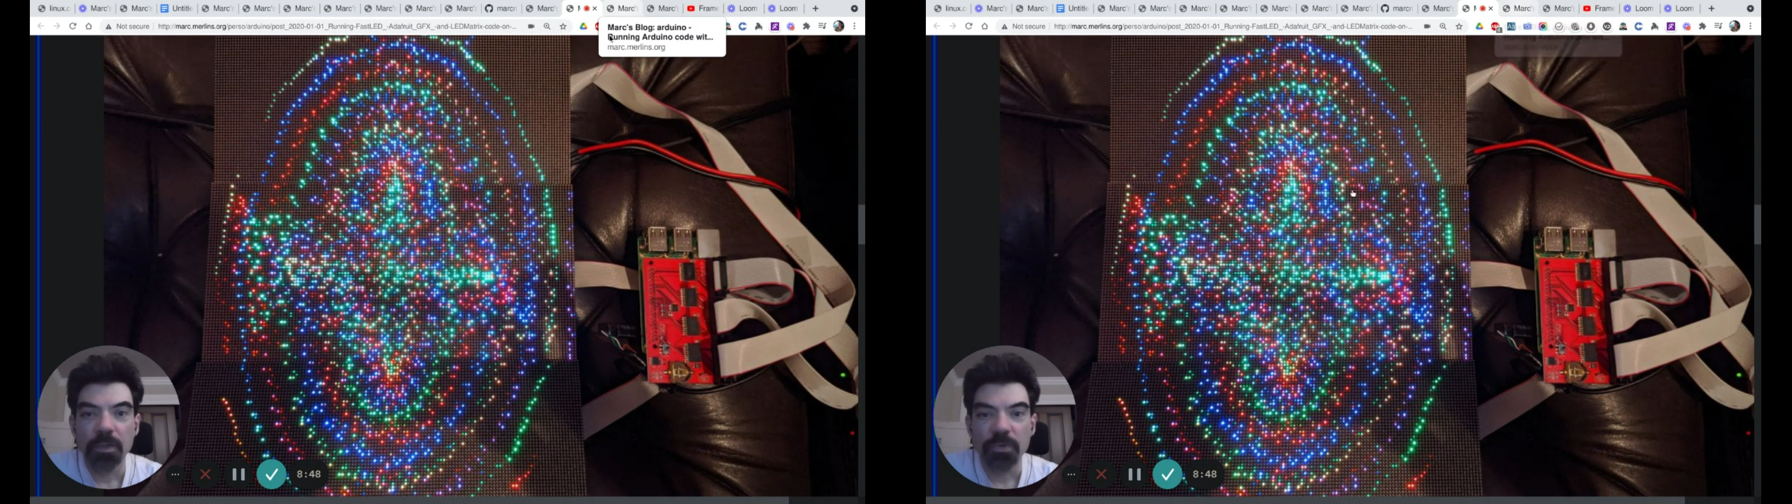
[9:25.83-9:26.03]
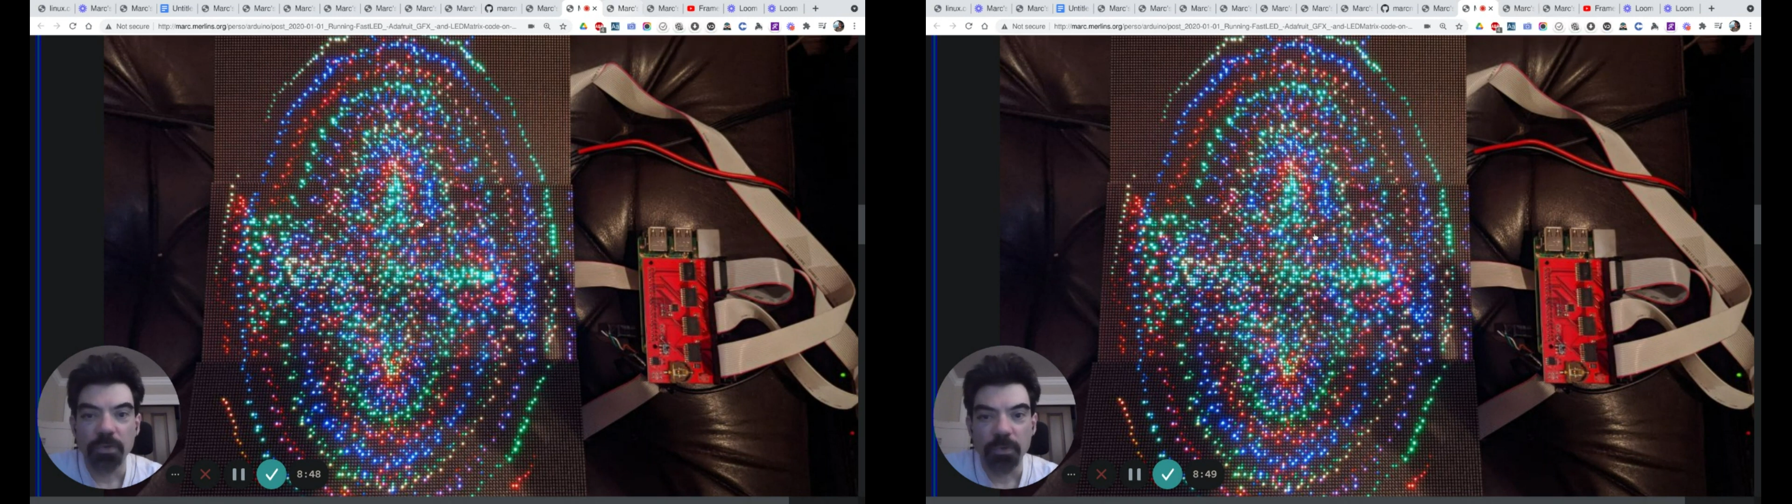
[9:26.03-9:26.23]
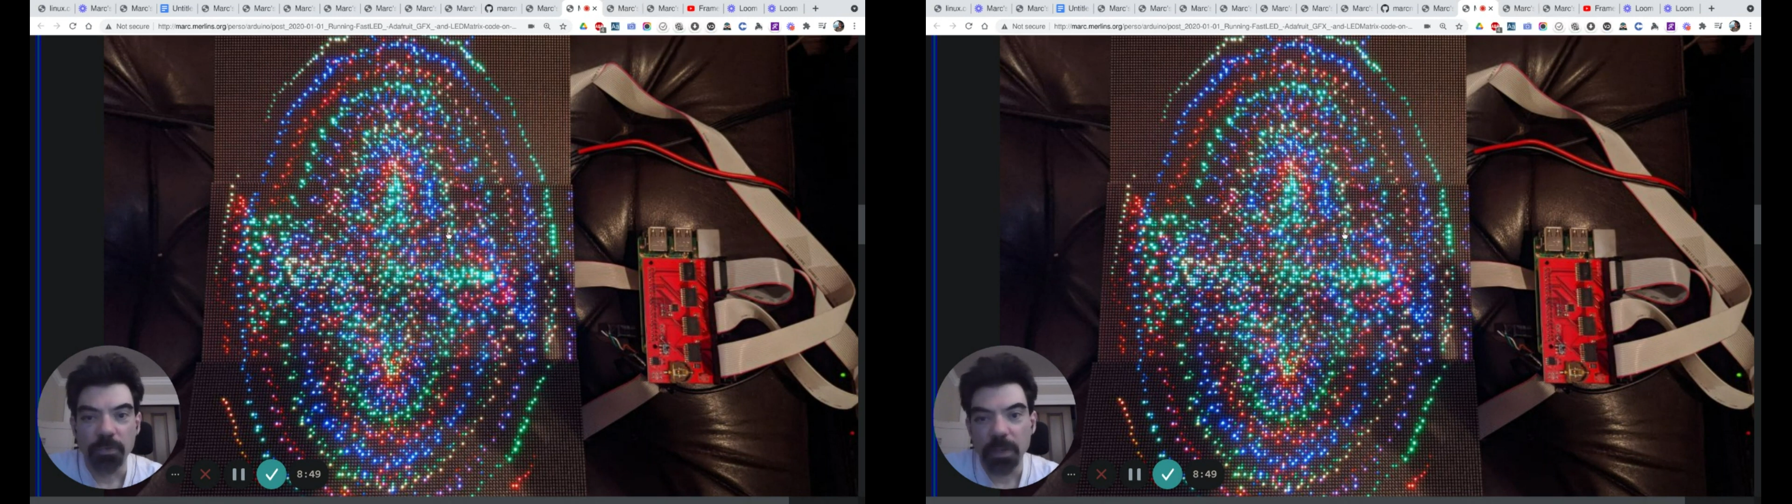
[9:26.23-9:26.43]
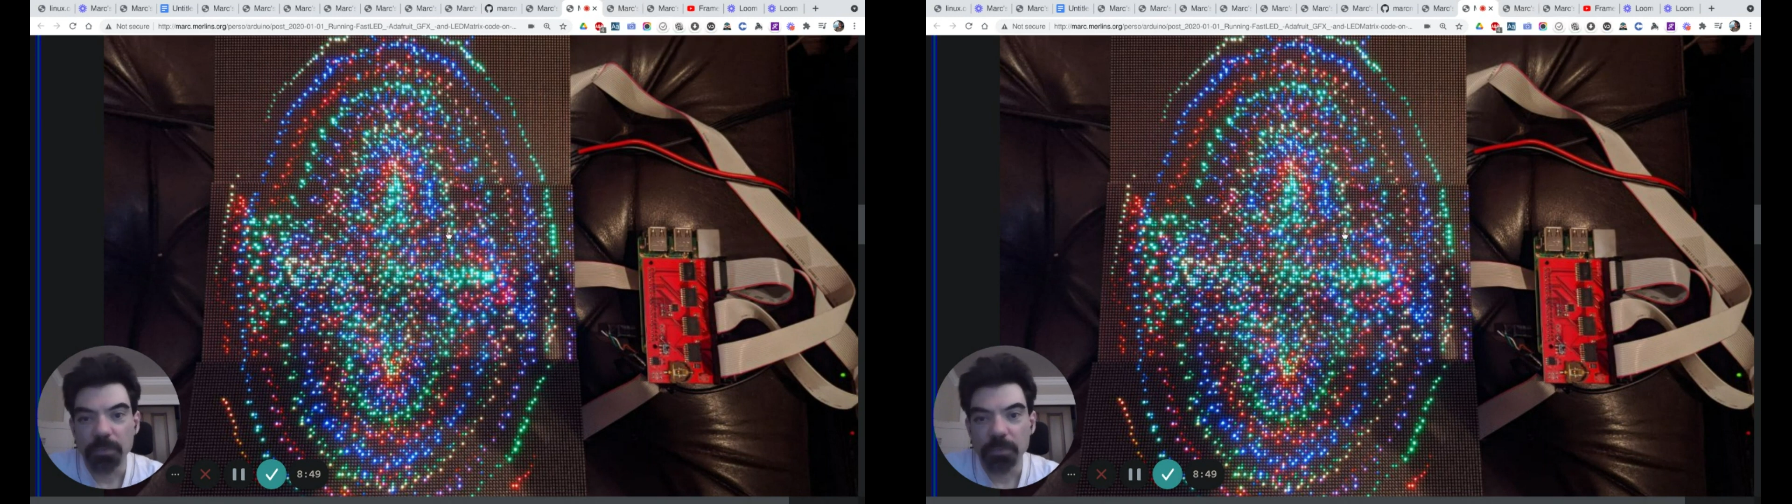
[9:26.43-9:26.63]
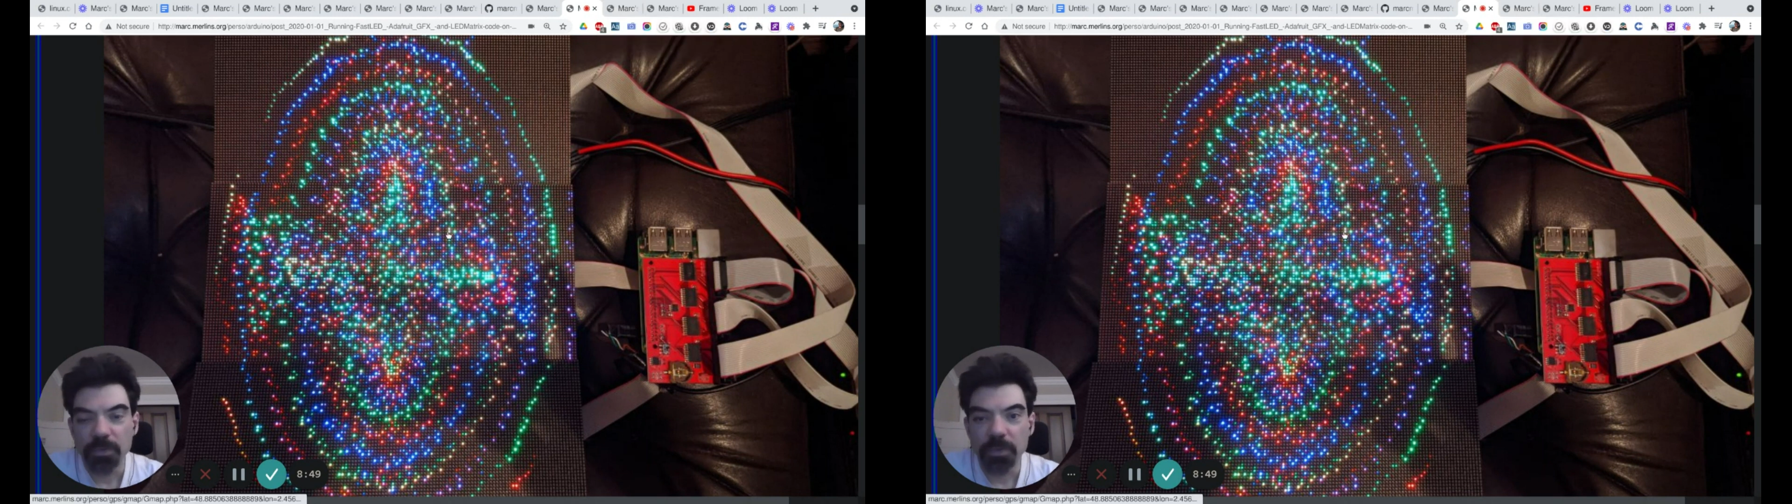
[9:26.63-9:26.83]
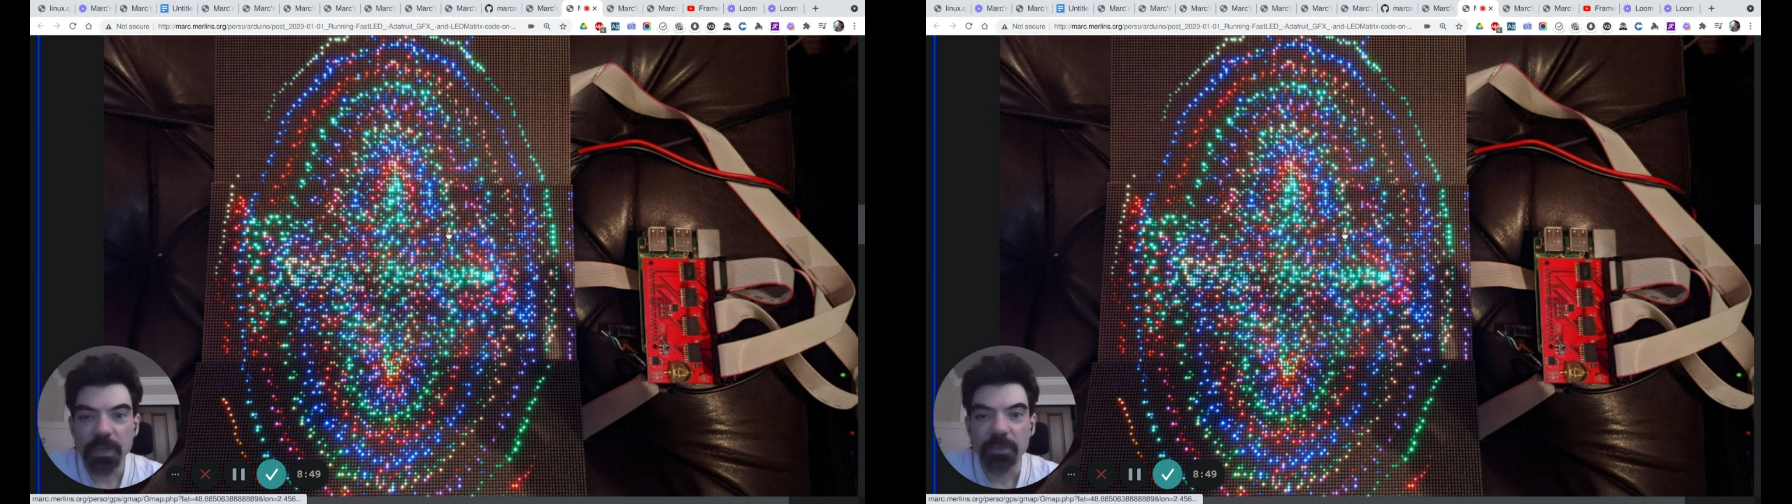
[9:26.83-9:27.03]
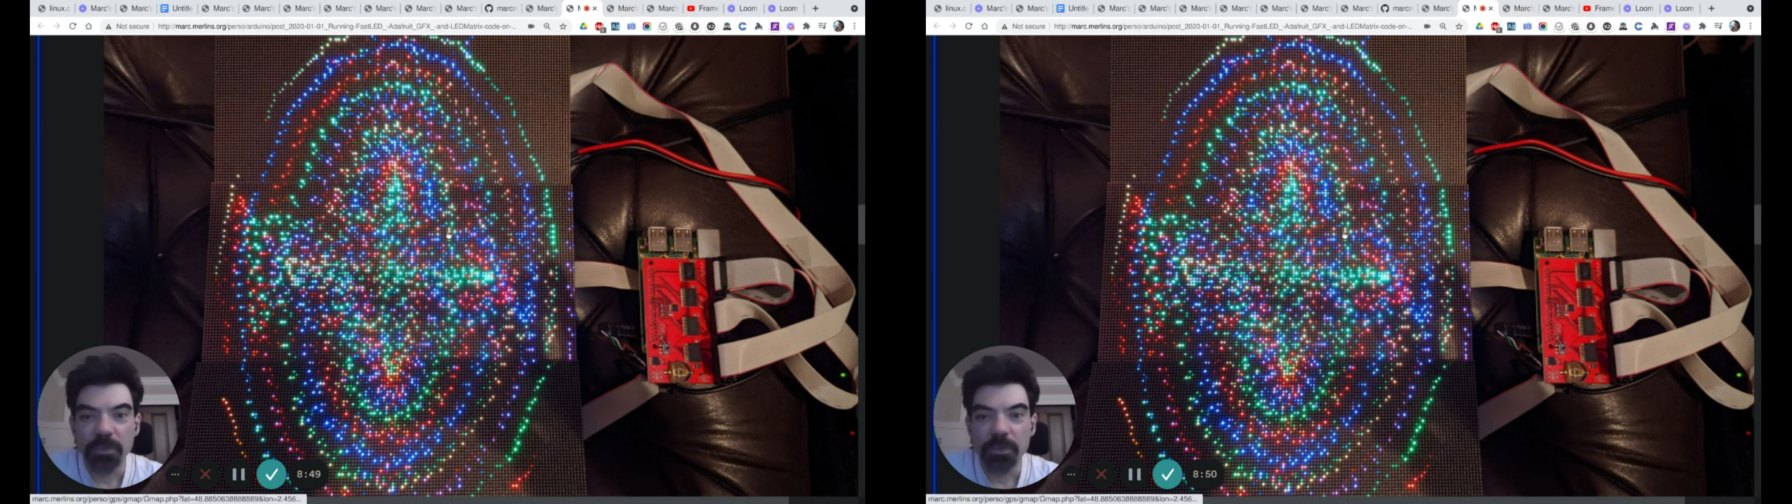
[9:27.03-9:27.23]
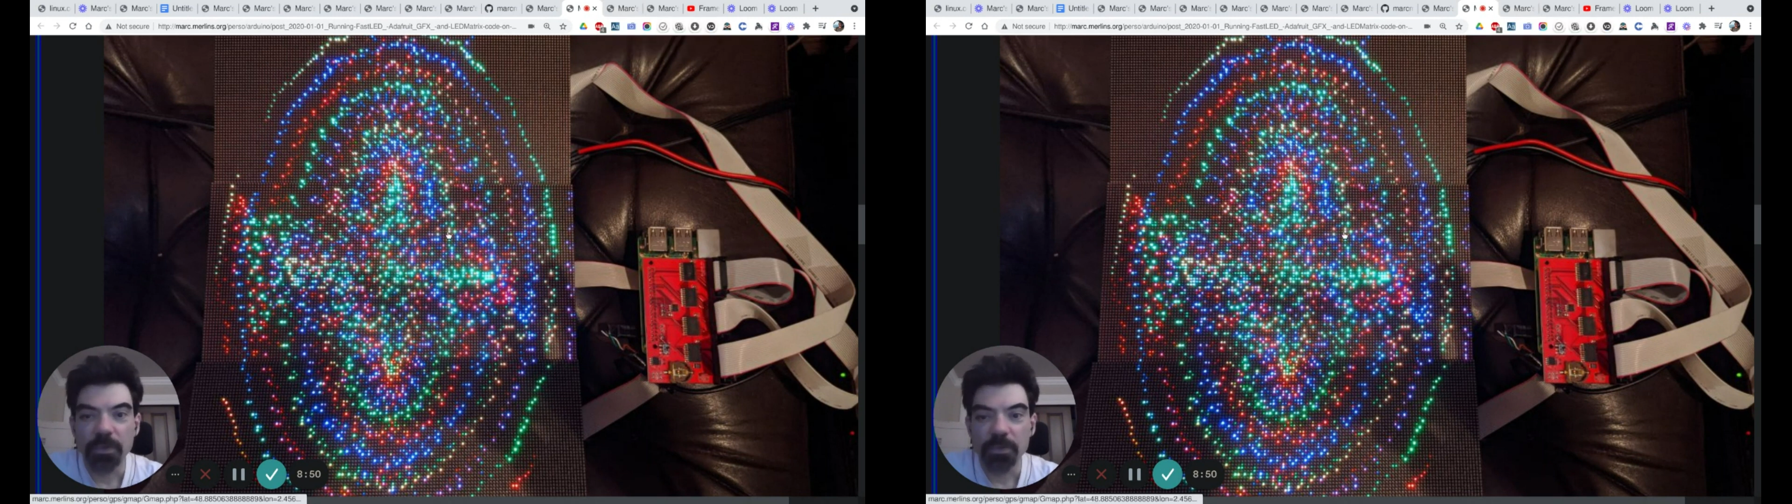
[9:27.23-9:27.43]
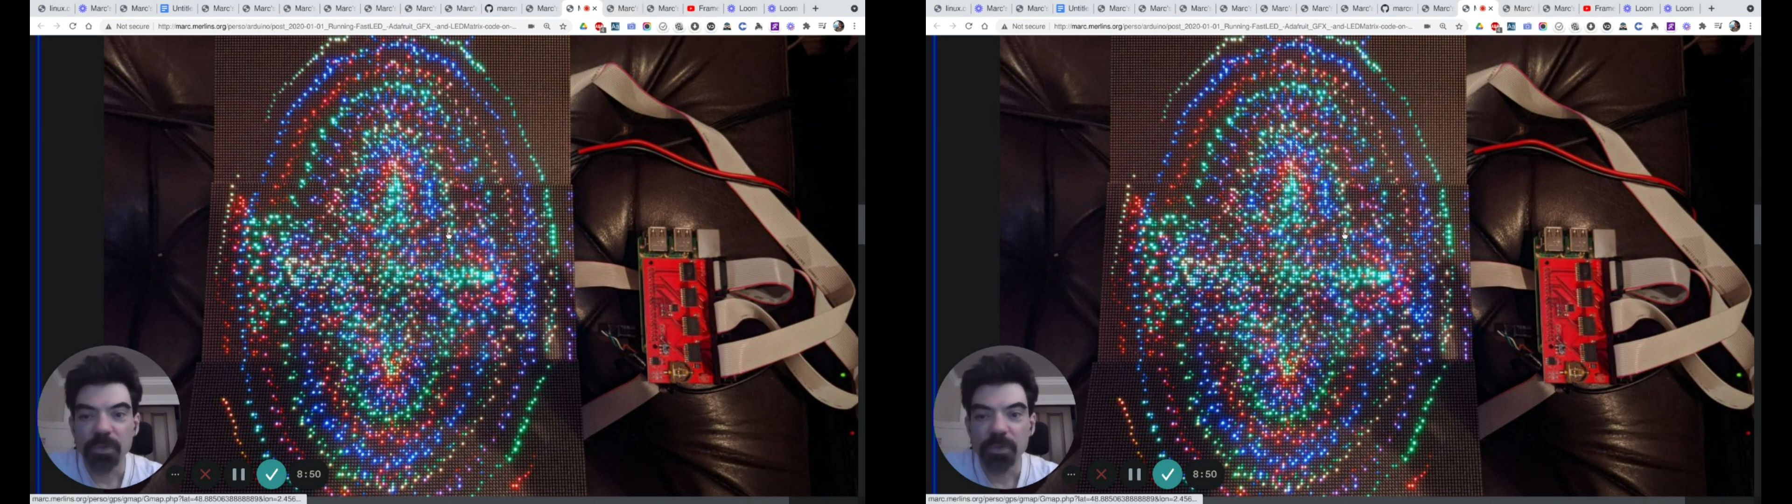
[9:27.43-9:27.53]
So I wrote again the